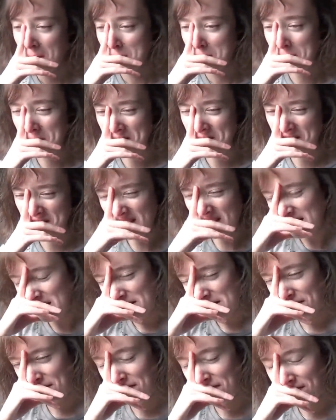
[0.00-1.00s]
But
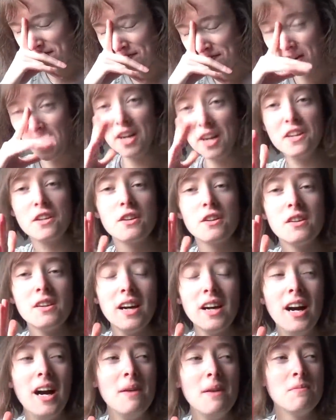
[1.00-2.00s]
yeah,
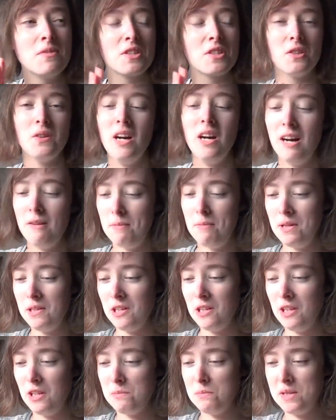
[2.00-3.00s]
I'm so happy
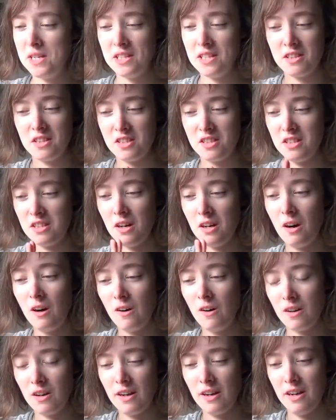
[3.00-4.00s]
now that we get to see
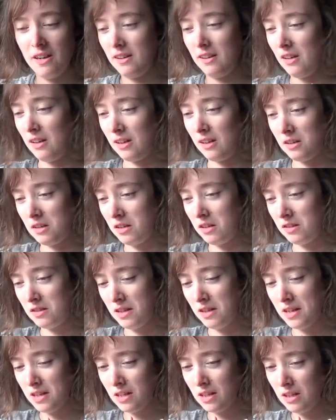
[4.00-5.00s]
Hawkeye again, because,
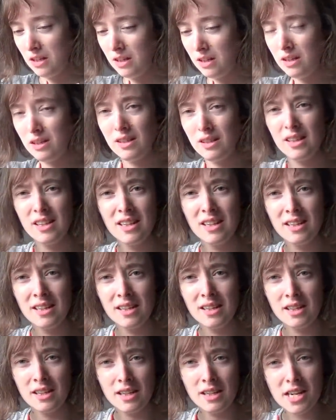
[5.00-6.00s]
like,
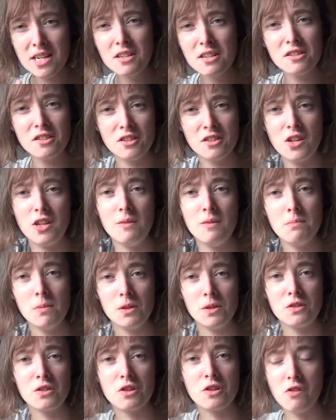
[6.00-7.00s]
he doesn't get
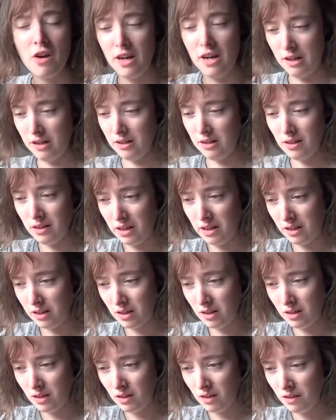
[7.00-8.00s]
much credit.
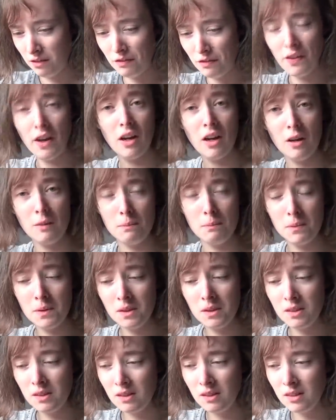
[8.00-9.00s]
Like, fam,
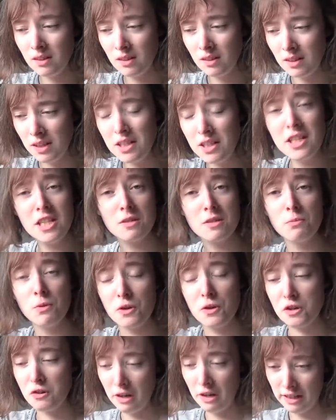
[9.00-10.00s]
he needs
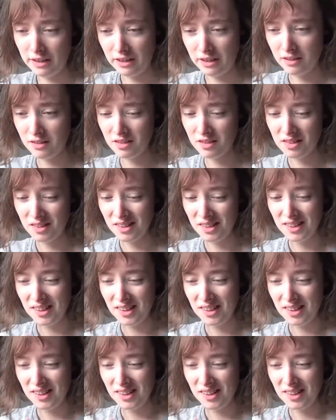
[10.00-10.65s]
more credit.